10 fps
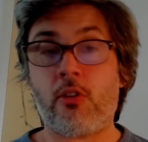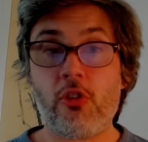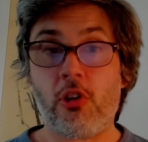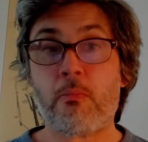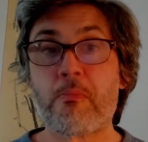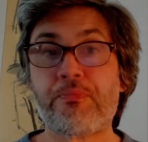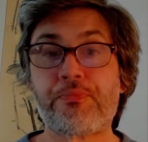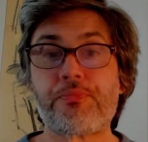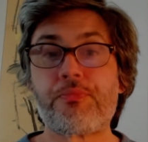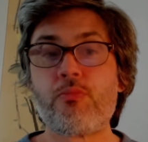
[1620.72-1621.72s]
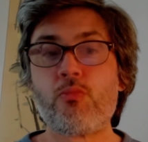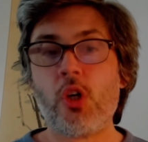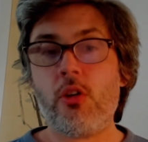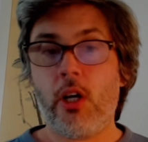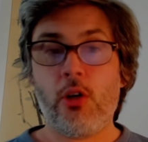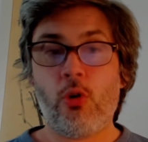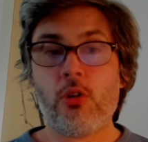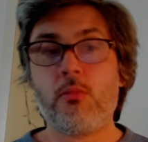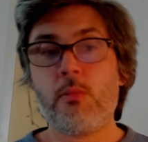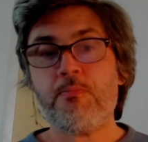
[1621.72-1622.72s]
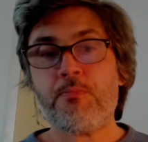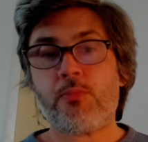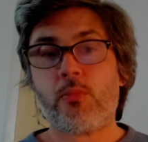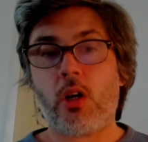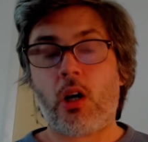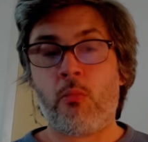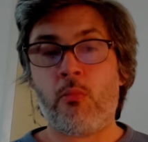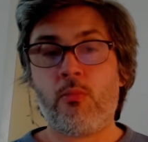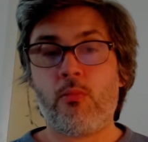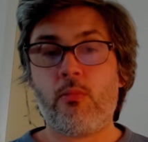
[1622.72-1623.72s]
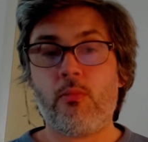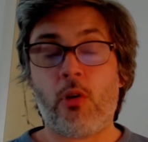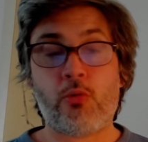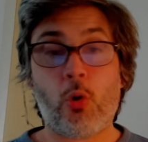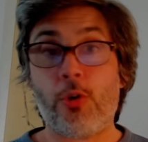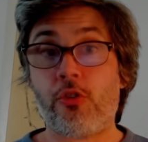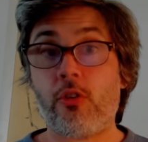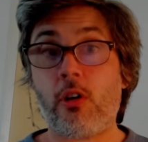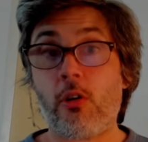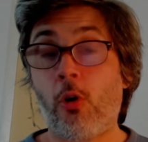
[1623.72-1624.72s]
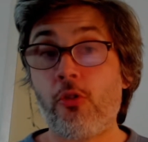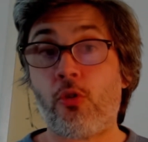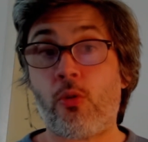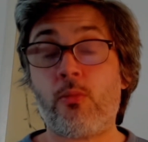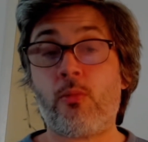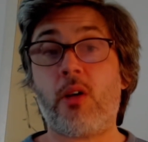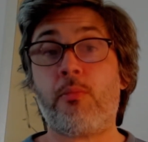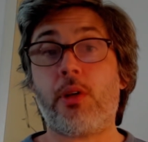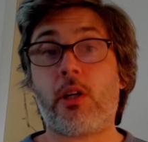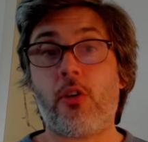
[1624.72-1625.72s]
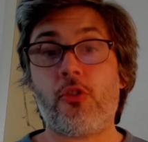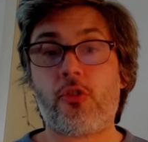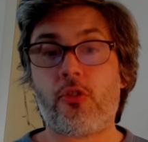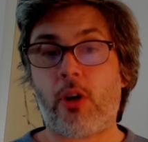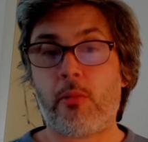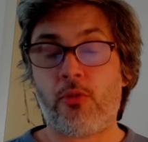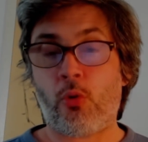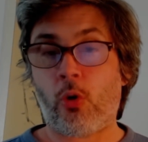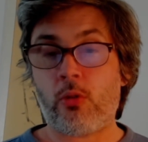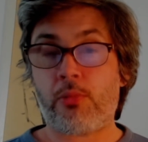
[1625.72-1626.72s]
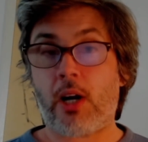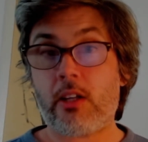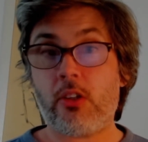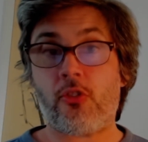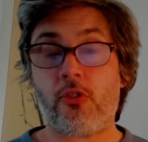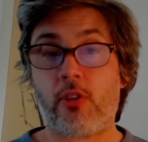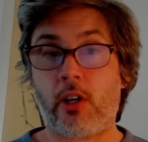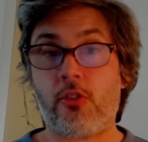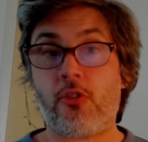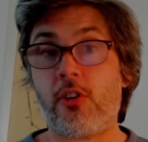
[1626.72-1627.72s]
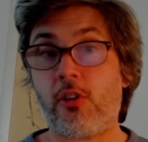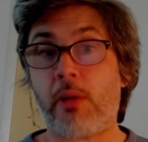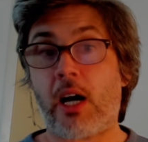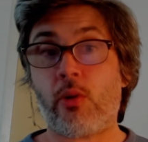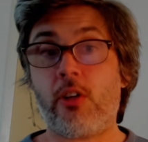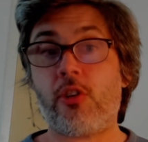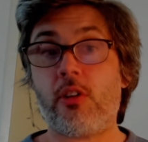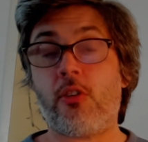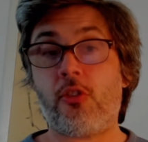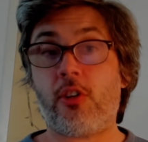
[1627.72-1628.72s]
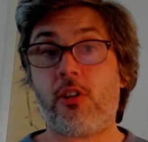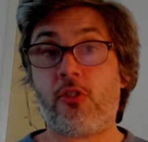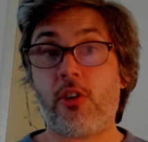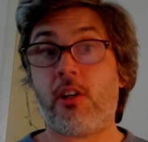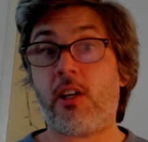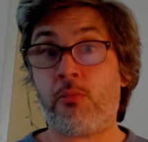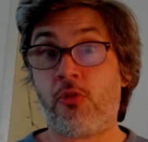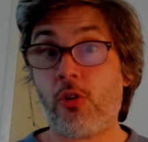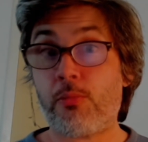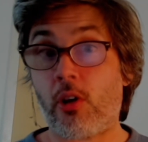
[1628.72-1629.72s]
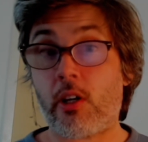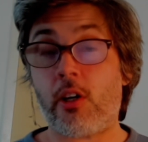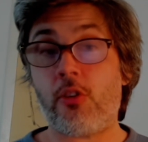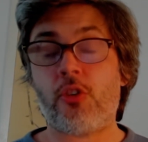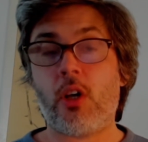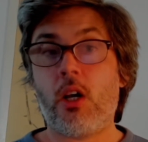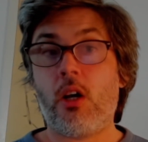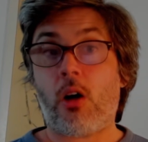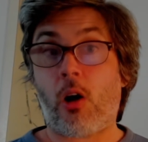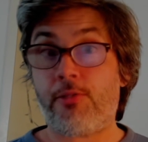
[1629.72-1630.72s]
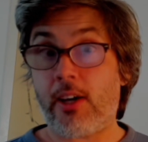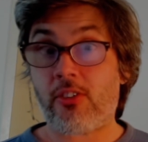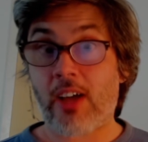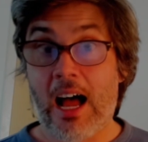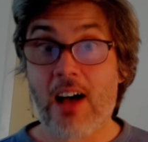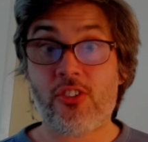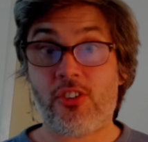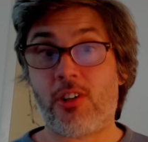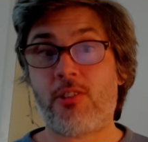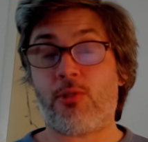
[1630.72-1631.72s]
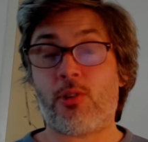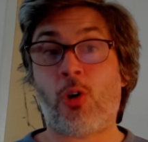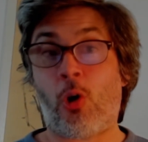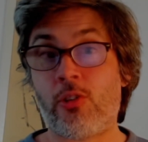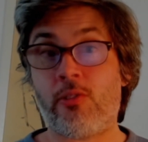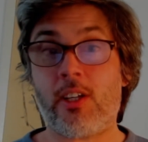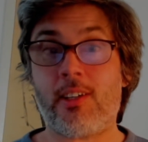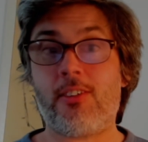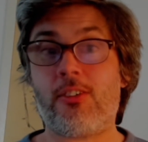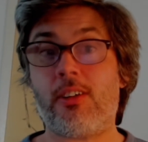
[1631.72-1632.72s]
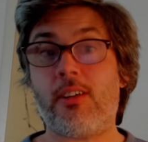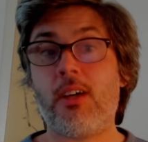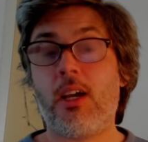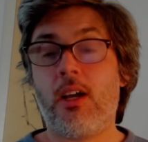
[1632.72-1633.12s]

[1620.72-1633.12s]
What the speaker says: qi. Neigong, of course, also, right? Because some of the old practices like the seated Baduanjin, the seated 8 silk brocades, are fantastic for cultivating qi.